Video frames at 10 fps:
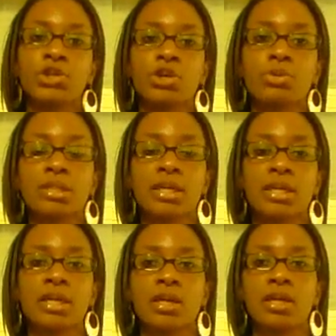You know what I'm
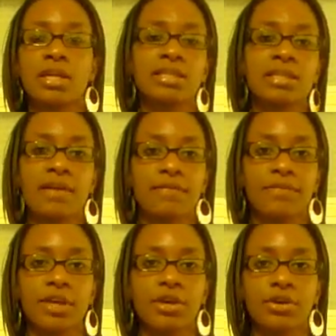saying? That's
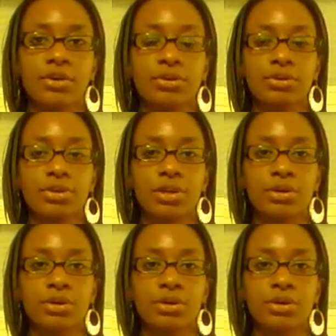not fair. You